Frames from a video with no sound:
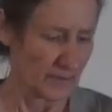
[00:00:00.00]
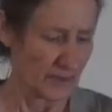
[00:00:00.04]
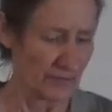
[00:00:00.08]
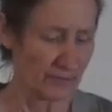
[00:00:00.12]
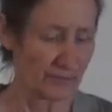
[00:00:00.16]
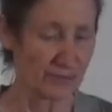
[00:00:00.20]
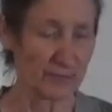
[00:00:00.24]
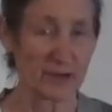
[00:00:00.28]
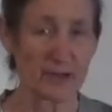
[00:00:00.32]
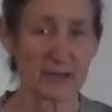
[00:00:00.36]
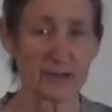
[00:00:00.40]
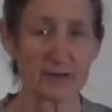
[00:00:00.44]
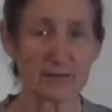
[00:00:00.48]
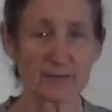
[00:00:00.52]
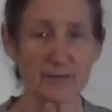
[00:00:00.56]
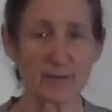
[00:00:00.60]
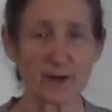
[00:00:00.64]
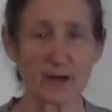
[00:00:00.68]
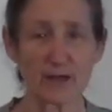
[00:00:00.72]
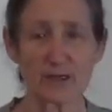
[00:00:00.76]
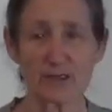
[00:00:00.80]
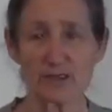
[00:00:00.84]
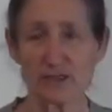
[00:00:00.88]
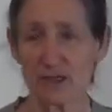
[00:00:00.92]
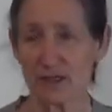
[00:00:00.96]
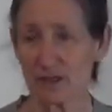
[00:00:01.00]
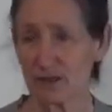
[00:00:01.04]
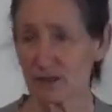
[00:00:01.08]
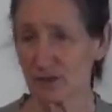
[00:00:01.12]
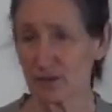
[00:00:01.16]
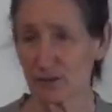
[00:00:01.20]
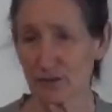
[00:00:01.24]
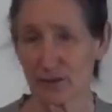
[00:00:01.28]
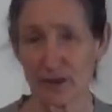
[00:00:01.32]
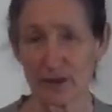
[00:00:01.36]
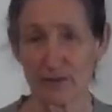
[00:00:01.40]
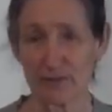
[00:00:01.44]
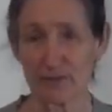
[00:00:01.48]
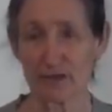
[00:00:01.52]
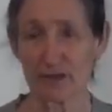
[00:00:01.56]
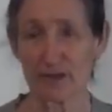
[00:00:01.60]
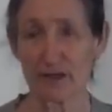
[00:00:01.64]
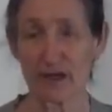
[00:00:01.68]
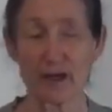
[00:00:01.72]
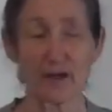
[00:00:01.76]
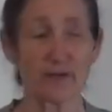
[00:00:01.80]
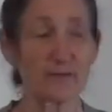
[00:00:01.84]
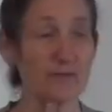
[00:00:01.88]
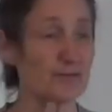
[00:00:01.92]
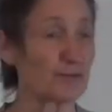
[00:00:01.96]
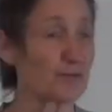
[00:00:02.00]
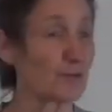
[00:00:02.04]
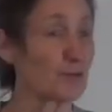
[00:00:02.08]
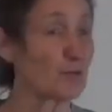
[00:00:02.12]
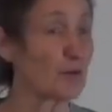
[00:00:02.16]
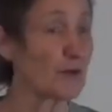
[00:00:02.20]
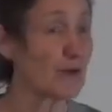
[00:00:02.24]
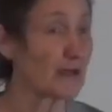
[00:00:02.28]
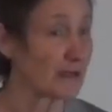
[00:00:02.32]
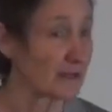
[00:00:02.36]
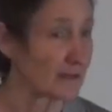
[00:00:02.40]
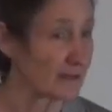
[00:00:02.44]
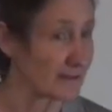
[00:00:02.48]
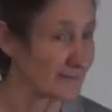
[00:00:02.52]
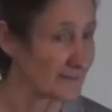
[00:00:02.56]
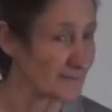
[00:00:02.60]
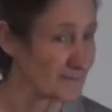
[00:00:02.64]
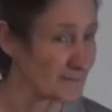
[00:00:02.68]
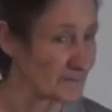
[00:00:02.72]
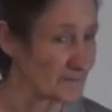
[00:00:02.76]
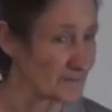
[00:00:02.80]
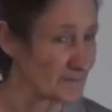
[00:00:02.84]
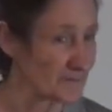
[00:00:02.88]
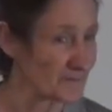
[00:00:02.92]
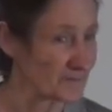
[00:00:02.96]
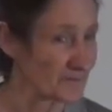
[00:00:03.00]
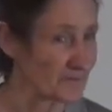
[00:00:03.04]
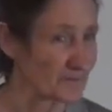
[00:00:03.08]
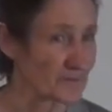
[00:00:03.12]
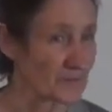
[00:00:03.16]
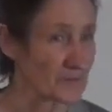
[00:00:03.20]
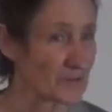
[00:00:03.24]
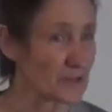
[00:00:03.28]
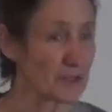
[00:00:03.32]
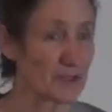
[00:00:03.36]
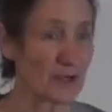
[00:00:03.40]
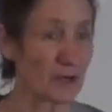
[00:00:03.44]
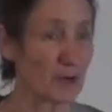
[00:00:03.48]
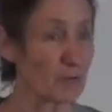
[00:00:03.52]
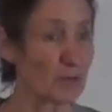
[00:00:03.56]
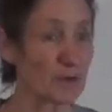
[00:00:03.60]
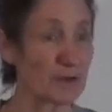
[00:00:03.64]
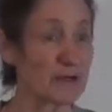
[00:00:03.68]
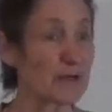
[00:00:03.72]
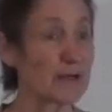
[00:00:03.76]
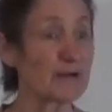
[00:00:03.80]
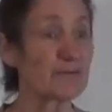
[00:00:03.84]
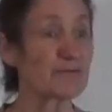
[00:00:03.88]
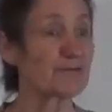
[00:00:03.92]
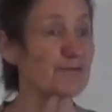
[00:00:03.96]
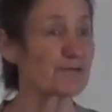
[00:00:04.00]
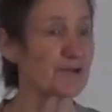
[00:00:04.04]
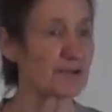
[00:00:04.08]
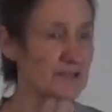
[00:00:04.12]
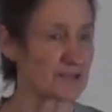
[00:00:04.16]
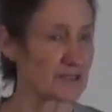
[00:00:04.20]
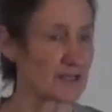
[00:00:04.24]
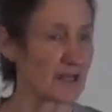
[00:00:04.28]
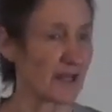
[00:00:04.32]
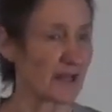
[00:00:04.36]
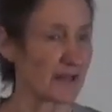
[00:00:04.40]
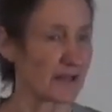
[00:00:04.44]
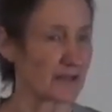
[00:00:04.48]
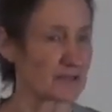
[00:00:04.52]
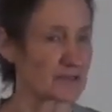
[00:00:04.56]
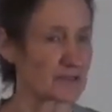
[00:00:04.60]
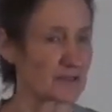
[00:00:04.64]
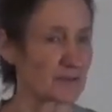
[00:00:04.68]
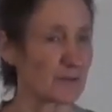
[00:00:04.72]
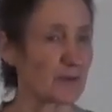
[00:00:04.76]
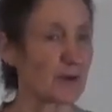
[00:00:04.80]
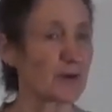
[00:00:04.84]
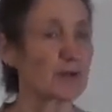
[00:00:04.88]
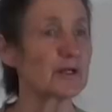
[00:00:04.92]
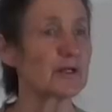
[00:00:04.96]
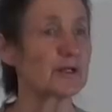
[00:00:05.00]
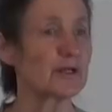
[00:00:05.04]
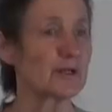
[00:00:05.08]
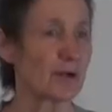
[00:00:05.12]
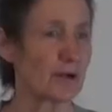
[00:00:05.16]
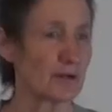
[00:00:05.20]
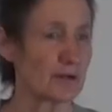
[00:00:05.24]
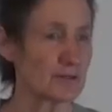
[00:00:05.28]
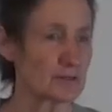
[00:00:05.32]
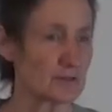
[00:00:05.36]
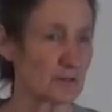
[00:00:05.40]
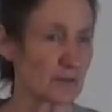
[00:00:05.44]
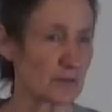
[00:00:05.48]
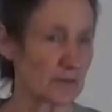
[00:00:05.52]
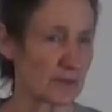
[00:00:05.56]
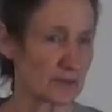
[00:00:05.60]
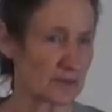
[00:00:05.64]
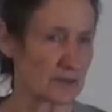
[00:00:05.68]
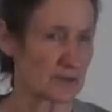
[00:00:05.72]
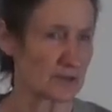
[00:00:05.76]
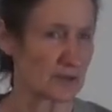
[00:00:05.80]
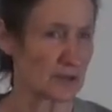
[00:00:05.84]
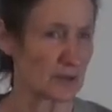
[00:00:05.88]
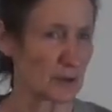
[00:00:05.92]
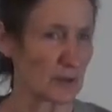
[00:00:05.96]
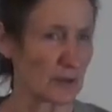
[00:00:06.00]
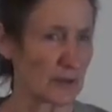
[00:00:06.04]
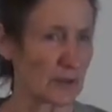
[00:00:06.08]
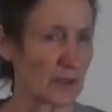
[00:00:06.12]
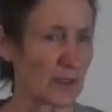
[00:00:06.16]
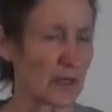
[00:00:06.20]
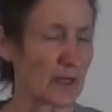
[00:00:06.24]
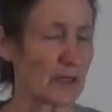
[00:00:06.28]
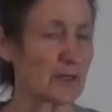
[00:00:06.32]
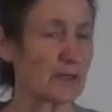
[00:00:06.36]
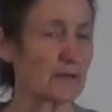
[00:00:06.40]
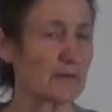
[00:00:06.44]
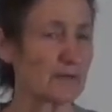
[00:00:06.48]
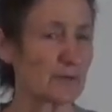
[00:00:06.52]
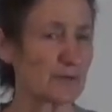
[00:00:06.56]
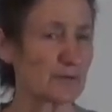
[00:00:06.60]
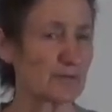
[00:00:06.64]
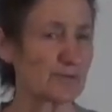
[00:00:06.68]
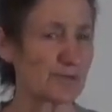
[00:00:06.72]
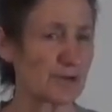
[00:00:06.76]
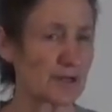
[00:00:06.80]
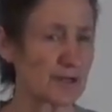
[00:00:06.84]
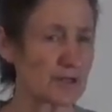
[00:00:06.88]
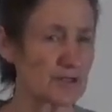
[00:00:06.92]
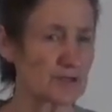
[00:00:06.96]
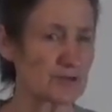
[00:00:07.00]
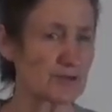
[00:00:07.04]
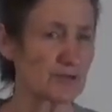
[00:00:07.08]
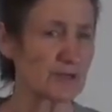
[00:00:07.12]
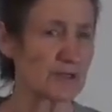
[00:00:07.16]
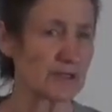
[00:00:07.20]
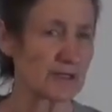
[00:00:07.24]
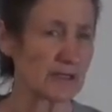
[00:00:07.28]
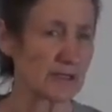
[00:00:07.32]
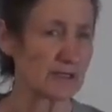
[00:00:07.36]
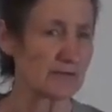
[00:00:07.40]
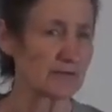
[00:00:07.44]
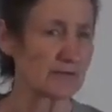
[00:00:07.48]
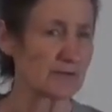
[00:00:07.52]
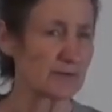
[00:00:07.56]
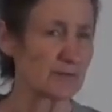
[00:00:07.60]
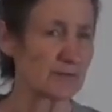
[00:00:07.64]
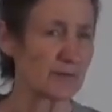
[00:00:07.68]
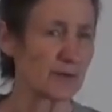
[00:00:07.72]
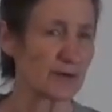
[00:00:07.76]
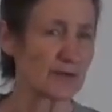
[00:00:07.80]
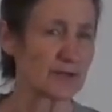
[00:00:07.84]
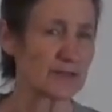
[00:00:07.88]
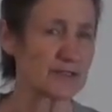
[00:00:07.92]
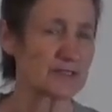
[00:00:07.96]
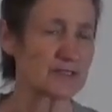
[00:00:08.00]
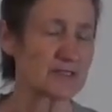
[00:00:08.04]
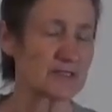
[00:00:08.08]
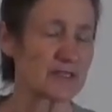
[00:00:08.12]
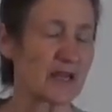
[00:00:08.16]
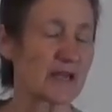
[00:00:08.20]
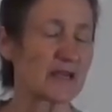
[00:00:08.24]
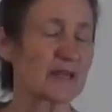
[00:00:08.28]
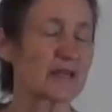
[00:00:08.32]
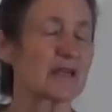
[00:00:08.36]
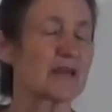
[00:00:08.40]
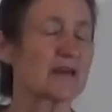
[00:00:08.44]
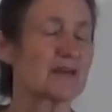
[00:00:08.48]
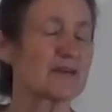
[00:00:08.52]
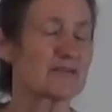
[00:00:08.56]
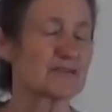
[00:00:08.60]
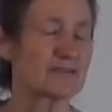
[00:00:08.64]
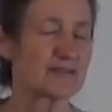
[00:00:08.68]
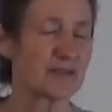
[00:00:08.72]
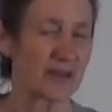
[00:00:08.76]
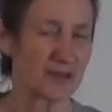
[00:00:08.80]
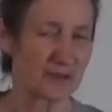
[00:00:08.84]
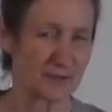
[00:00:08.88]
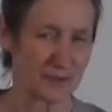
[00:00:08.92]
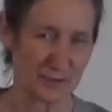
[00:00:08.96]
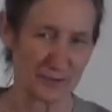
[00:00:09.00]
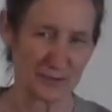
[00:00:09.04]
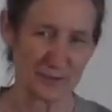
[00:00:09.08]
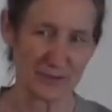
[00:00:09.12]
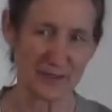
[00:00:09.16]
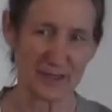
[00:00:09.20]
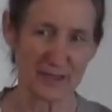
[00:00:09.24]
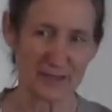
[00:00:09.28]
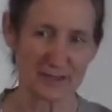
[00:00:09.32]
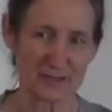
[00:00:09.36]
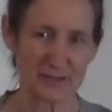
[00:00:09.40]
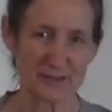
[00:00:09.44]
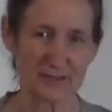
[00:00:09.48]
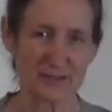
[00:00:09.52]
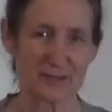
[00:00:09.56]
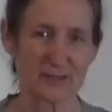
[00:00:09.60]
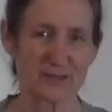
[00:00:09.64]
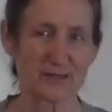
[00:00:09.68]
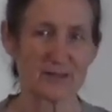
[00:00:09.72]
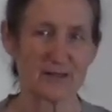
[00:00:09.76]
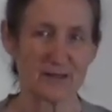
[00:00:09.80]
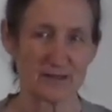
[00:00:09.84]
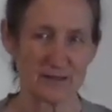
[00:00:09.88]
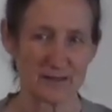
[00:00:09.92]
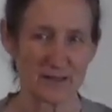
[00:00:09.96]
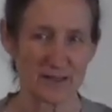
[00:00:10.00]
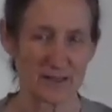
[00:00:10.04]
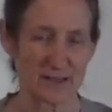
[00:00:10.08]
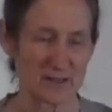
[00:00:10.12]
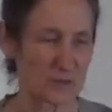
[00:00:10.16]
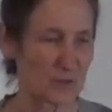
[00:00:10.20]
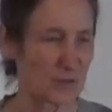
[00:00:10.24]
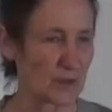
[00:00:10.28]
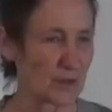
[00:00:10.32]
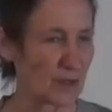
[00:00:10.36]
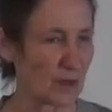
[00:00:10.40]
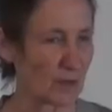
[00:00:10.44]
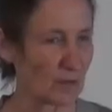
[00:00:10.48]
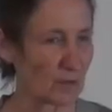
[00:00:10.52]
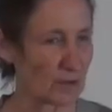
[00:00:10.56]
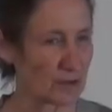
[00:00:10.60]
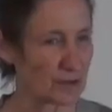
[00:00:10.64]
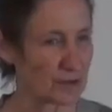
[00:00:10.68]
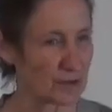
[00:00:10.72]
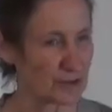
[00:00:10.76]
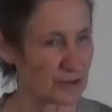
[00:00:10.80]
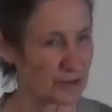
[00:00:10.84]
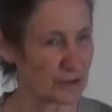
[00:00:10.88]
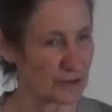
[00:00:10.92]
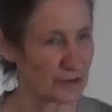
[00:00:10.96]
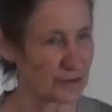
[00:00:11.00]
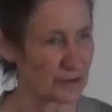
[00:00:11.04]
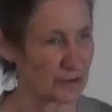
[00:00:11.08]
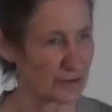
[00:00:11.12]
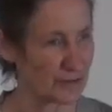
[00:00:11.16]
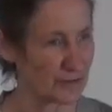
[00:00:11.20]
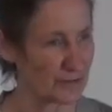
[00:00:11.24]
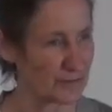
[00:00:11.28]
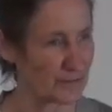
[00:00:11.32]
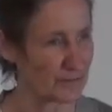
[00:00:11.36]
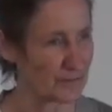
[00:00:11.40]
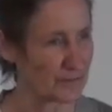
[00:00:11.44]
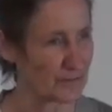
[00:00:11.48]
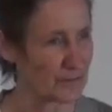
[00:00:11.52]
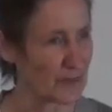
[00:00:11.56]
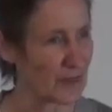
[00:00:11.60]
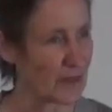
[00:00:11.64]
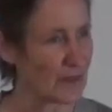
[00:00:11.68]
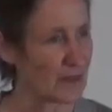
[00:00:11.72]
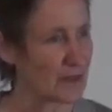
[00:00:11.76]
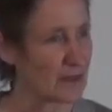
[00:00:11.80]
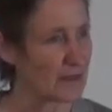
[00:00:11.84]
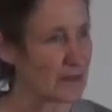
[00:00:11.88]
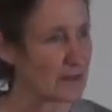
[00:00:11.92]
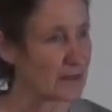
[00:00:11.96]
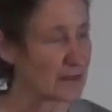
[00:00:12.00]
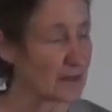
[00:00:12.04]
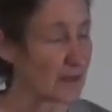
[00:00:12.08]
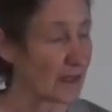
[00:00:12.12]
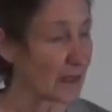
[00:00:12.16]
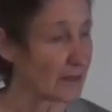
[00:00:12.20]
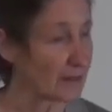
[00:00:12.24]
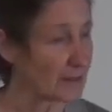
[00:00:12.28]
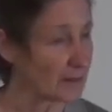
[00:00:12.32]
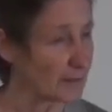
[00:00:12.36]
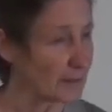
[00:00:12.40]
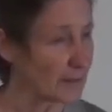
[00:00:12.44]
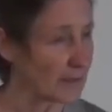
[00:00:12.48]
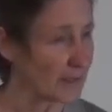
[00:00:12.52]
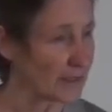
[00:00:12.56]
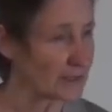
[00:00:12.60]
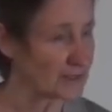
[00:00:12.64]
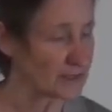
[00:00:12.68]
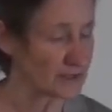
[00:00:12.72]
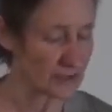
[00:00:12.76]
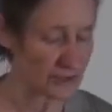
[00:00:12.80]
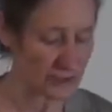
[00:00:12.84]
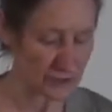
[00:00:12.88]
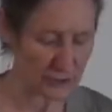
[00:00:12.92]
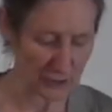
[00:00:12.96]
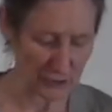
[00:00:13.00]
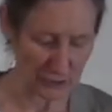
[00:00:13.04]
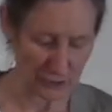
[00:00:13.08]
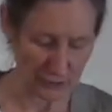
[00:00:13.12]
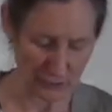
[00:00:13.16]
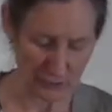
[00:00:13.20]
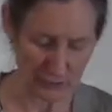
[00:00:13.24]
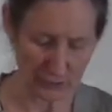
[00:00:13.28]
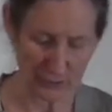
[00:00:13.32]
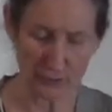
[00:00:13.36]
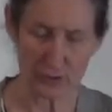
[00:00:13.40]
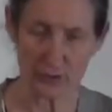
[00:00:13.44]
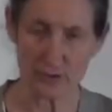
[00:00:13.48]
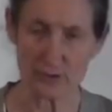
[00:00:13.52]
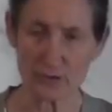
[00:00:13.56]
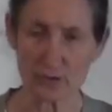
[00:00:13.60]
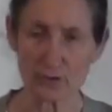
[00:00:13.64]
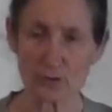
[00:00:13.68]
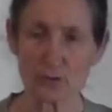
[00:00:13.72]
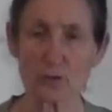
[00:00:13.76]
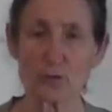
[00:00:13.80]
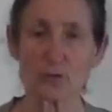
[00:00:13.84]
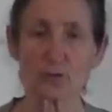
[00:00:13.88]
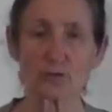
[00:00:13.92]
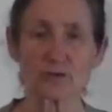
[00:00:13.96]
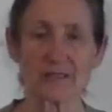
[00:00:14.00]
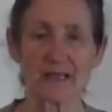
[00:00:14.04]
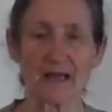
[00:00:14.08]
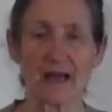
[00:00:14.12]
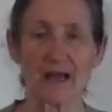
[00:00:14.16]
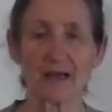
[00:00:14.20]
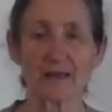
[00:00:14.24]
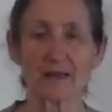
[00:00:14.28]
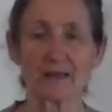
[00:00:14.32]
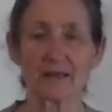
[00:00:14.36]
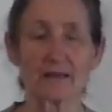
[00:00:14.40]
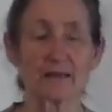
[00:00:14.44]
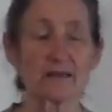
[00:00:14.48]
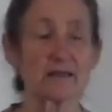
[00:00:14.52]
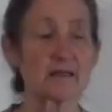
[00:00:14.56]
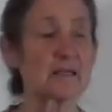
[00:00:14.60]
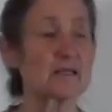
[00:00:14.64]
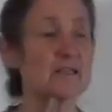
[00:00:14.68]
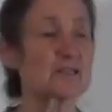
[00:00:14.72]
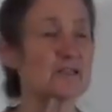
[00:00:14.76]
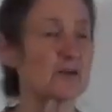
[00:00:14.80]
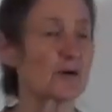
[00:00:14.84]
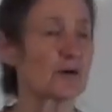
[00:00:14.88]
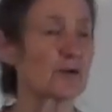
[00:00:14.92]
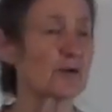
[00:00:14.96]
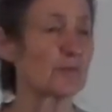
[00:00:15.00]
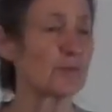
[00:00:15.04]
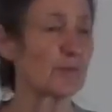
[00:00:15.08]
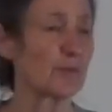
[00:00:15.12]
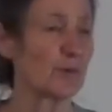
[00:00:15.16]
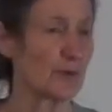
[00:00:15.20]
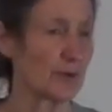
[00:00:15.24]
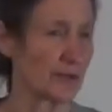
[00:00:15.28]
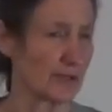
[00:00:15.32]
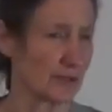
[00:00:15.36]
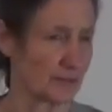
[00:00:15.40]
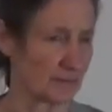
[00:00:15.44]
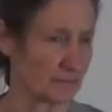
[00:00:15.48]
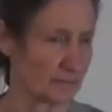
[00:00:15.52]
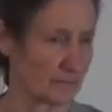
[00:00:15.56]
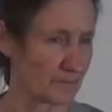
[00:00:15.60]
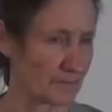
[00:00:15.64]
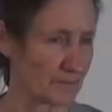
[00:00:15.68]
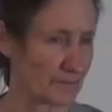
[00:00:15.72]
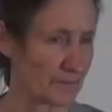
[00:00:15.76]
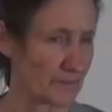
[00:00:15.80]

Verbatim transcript: A friend of mine, she had to do it every day for a week you know, whatever it takes, the body knows what it's doing, and if it brings relief, the body's saying, Thank you, that's, that's what I want you to do. The other place that you can use a cooked onion is on a boil.